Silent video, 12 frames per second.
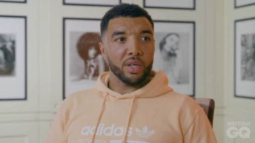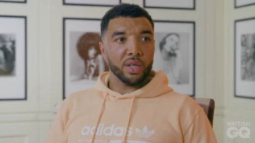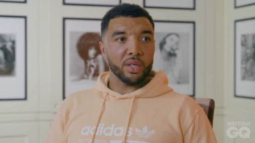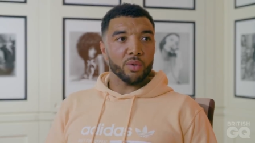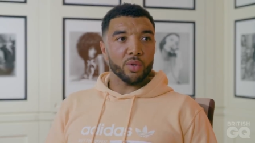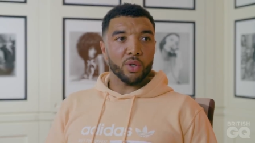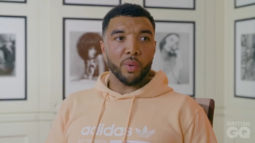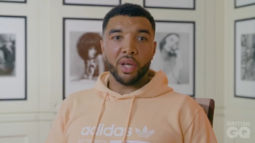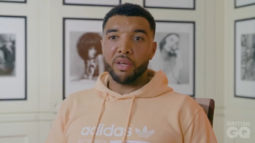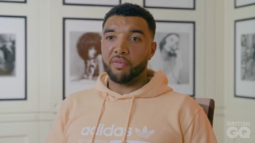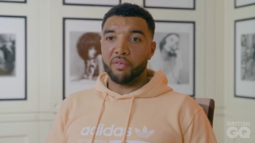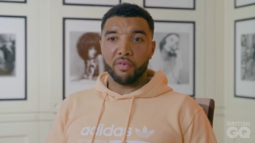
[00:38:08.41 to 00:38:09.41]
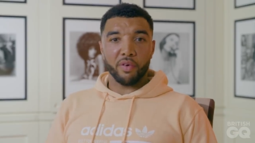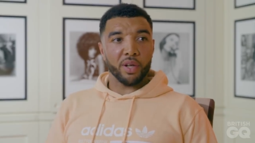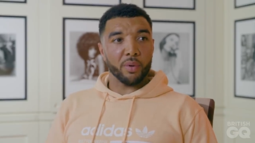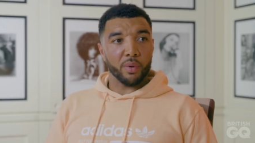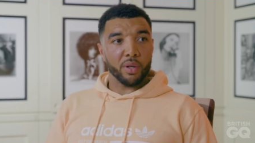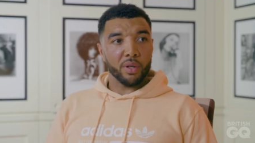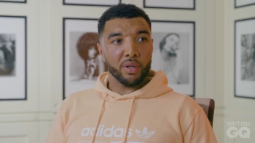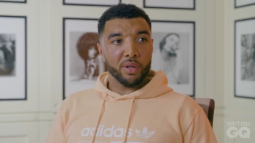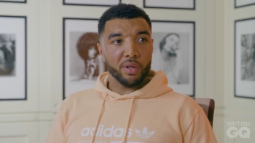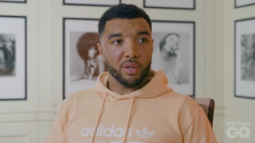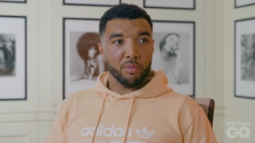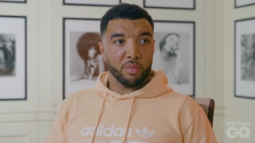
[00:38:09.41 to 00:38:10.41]
He'll do anything for anyone.
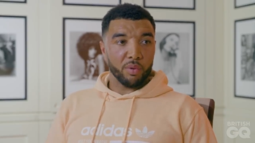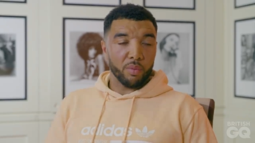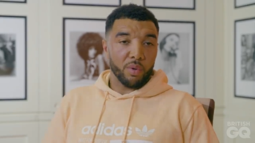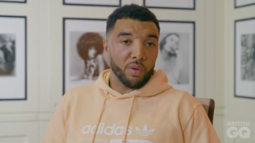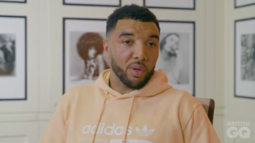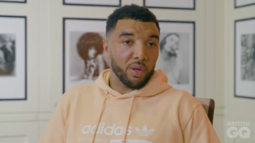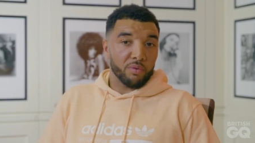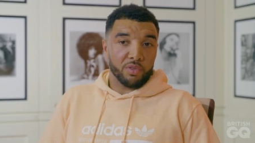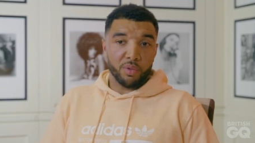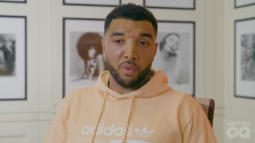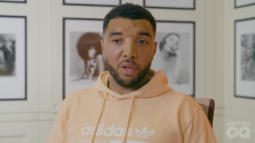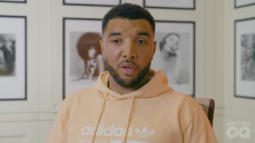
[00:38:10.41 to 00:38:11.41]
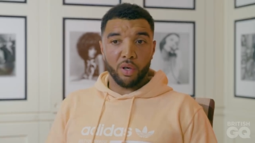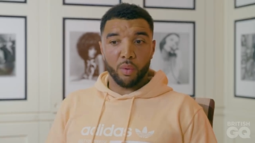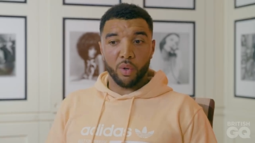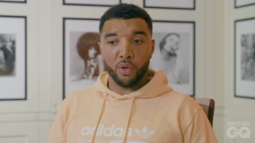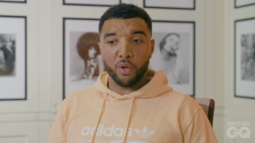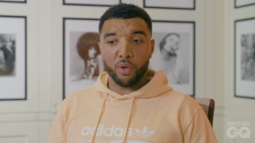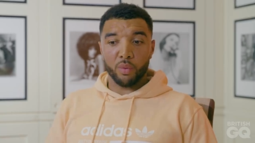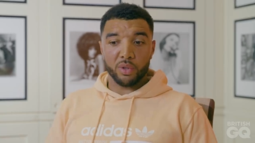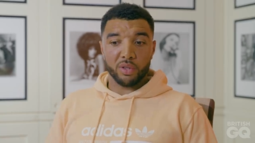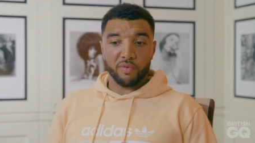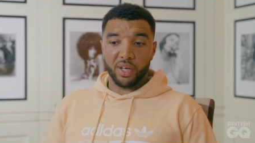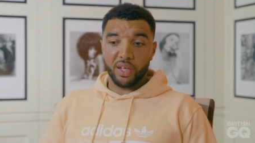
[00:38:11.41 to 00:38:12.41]
But what no one knew
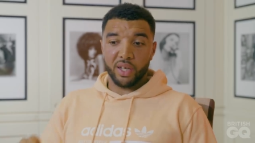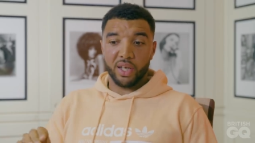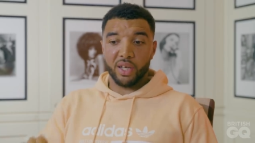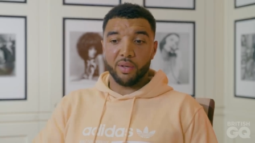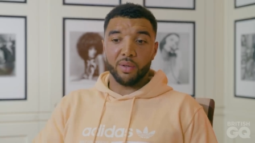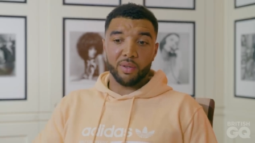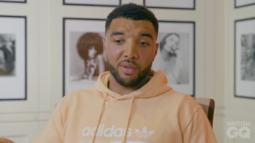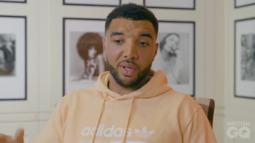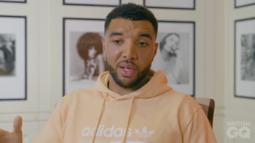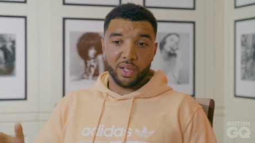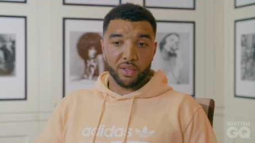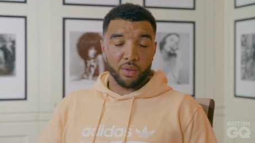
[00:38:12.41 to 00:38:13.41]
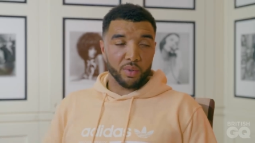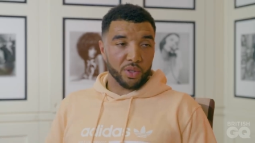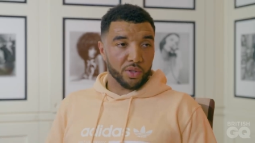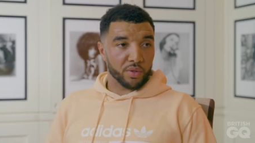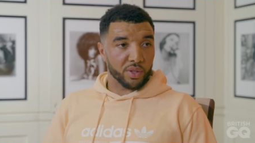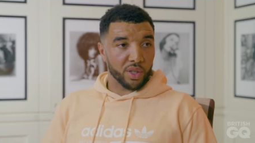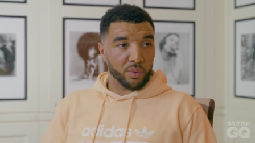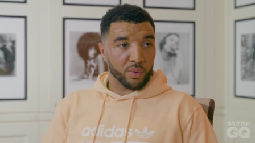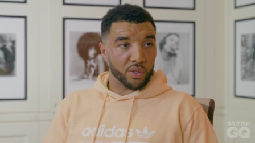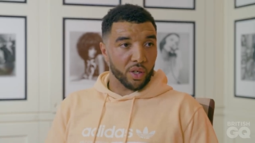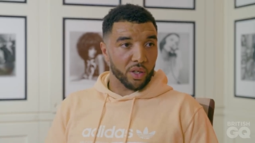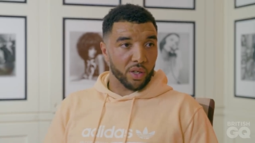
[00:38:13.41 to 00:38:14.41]
was the fact that he had his own issues that he
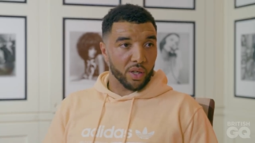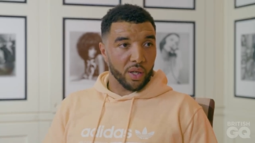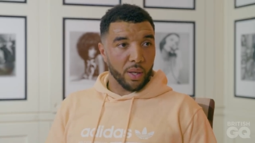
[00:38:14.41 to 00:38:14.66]
was hiding.